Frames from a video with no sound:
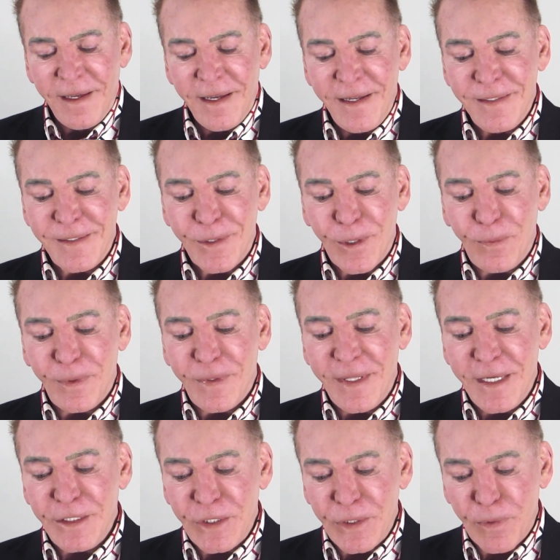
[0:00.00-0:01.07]
And so
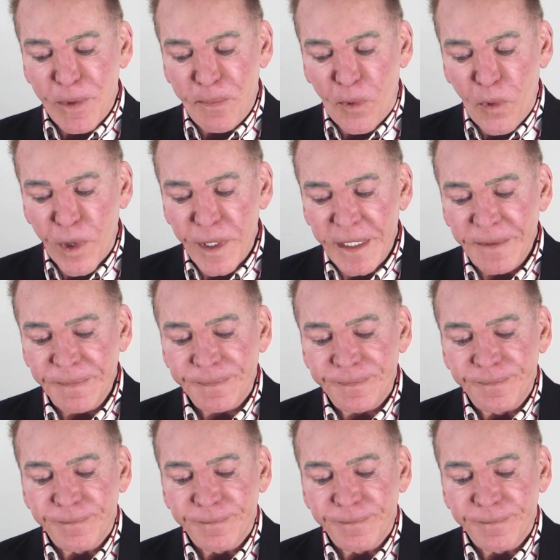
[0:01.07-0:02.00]
then she reported